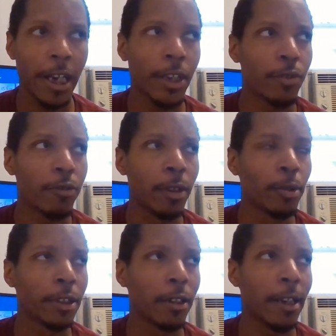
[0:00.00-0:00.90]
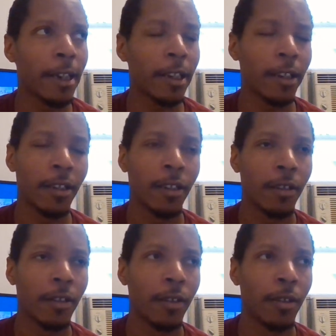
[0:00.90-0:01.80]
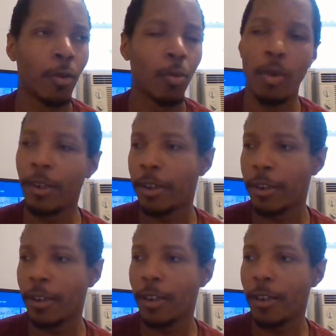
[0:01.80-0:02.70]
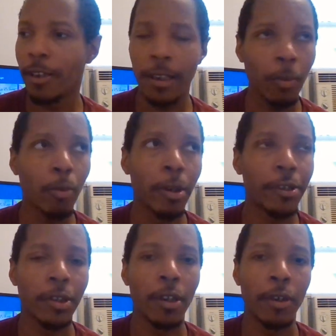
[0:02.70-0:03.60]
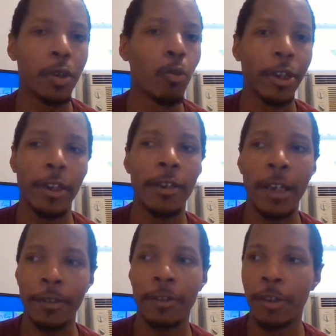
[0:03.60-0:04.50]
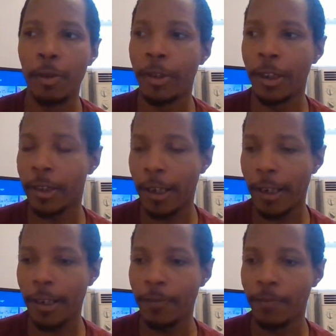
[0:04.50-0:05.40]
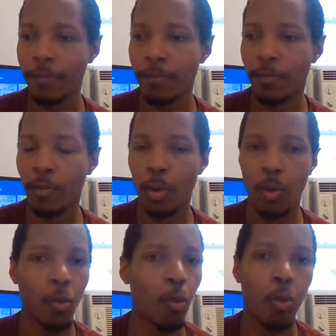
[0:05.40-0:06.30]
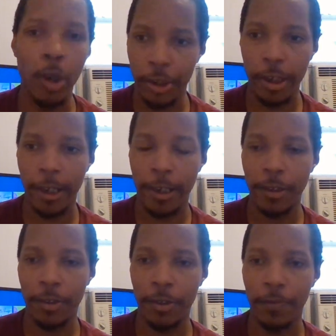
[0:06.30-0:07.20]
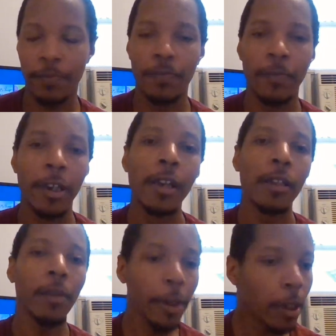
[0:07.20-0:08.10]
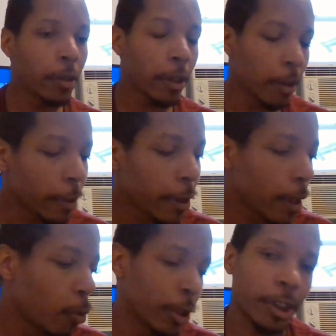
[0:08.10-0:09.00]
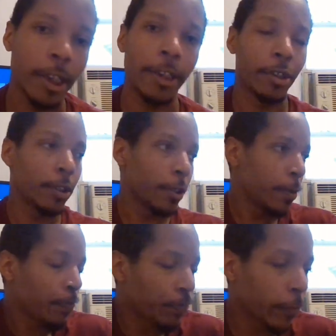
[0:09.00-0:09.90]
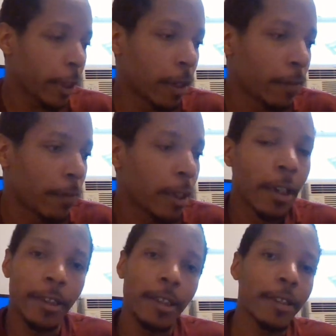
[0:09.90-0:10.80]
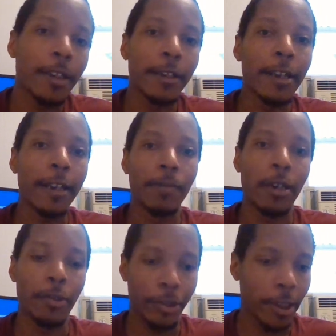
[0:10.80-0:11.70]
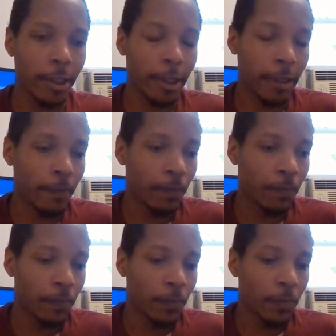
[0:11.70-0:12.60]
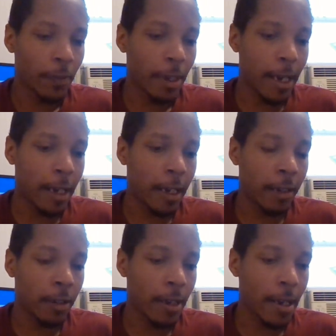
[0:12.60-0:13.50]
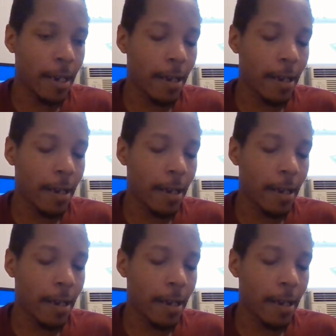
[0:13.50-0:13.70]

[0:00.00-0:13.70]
And Trina was like, "When? A couple weeks ago, you wanted nothing to do with this guy. What changed? Let me tell you what changes. Okay? This is the thing about Sonny. And